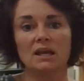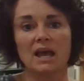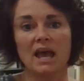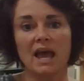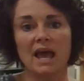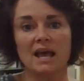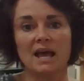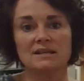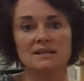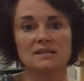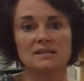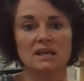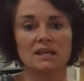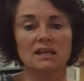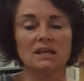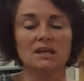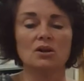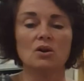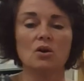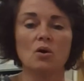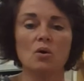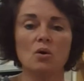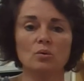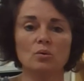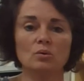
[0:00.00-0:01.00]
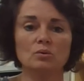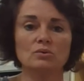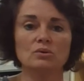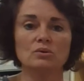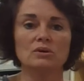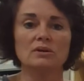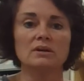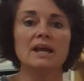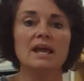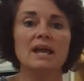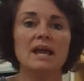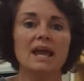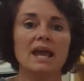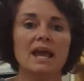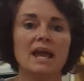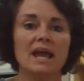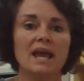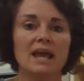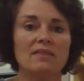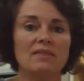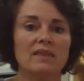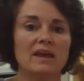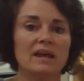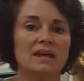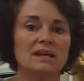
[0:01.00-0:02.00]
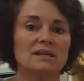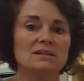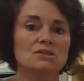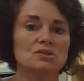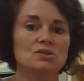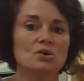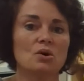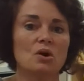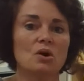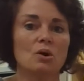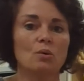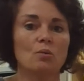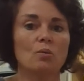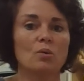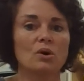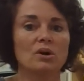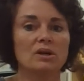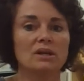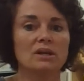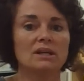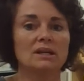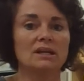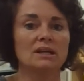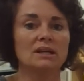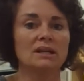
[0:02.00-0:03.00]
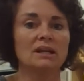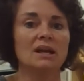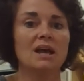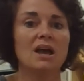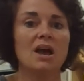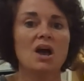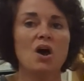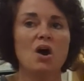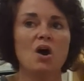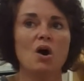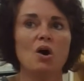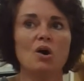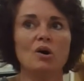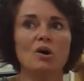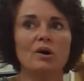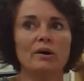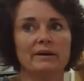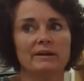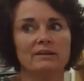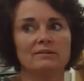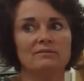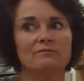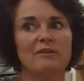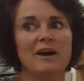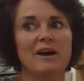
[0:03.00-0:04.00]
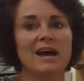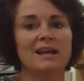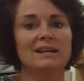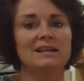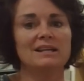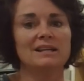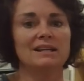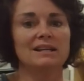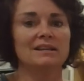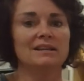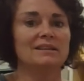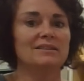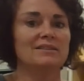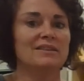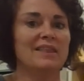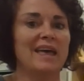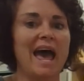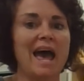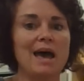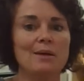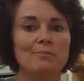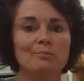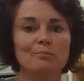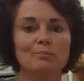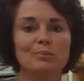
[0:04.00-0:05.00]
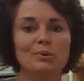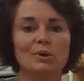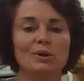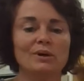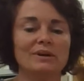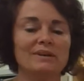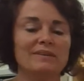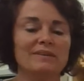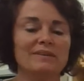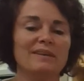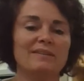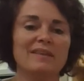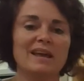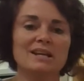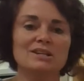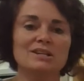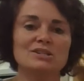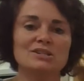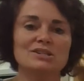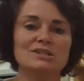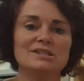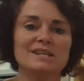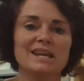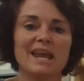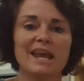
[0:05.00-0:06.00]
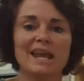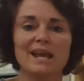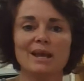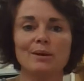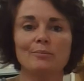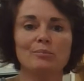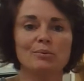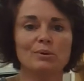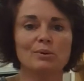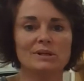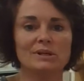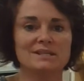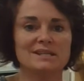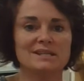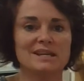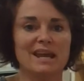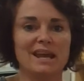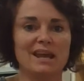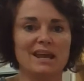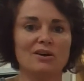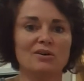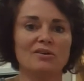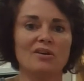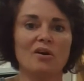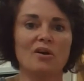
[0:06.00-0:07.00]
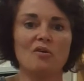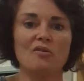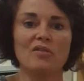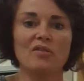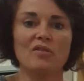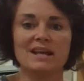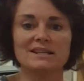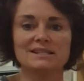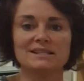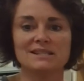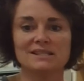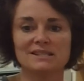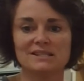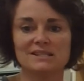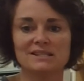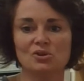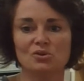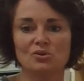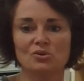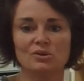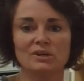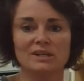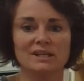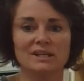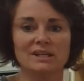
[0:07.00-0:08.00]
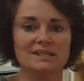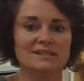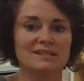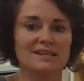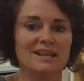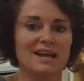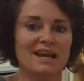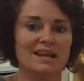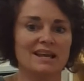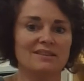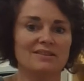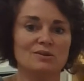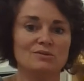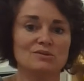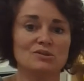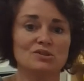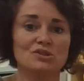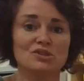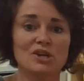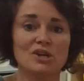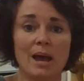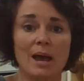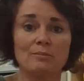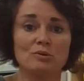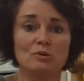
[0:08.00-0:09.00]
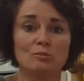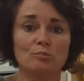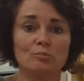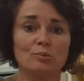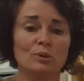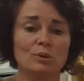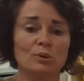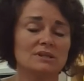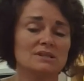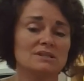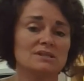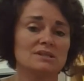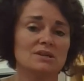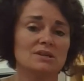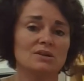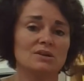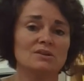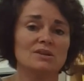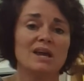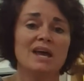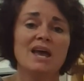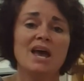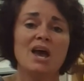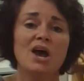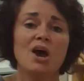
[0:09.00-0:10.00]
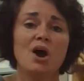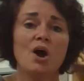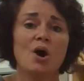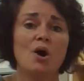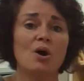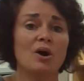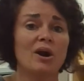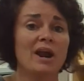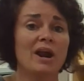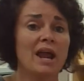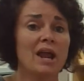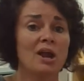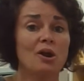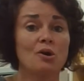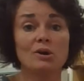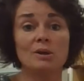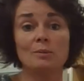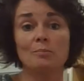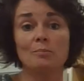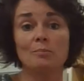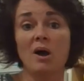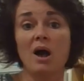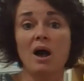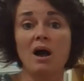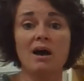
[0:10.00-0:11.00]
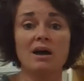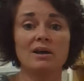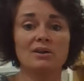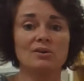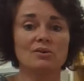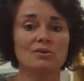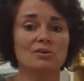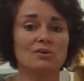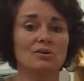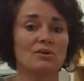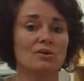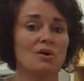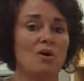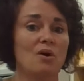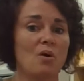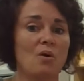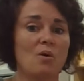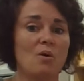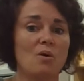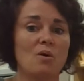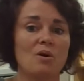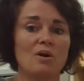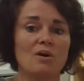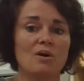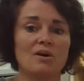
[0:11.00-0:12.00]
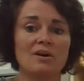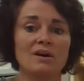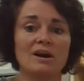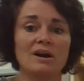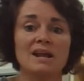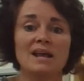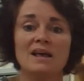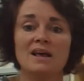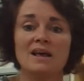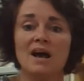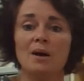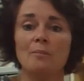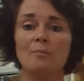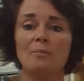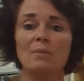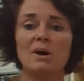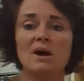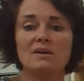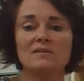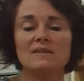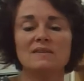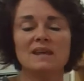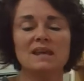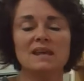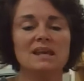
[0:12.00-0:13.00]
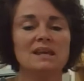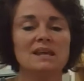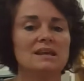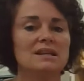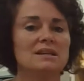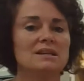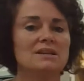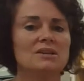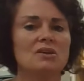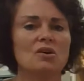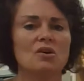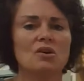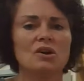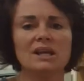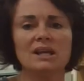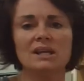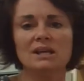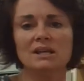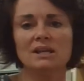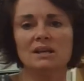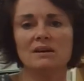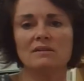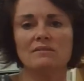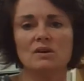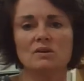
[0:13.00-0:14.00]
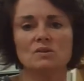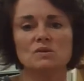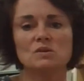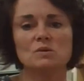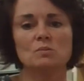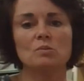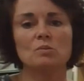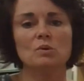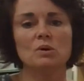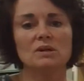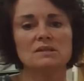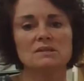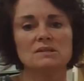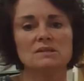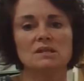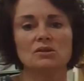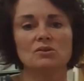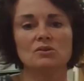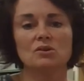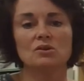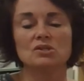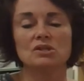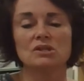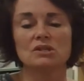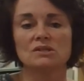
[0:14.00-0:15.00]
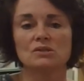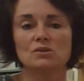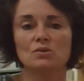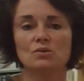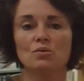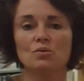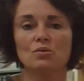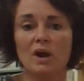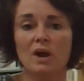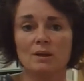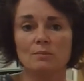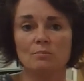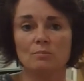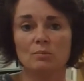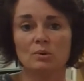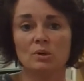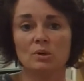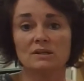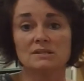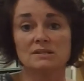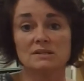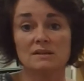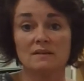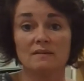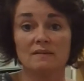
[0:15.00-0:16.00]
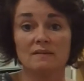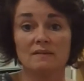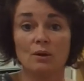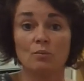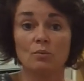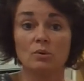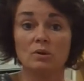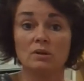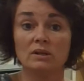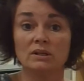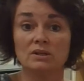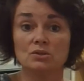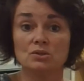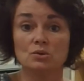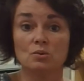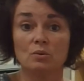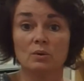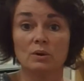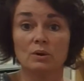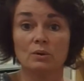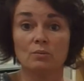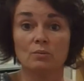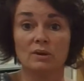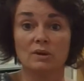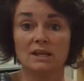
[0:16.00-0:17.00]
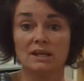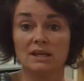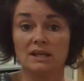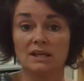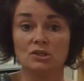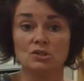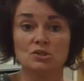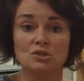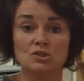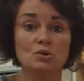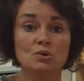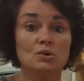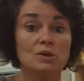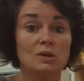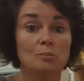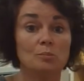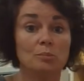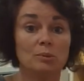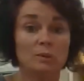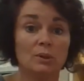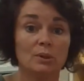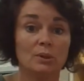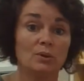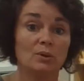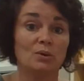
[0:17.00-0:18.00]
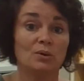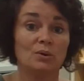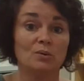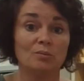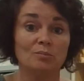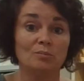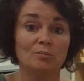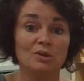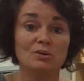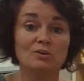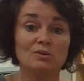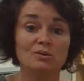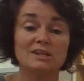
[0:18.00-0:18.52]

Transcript: as they get older and they start working on finding that book that they just can't put down, or that series, like those chapter books that are Harry Potter or Among the Hidden, or any of those books that are just great books that they will enjoy reading. Judy Blume,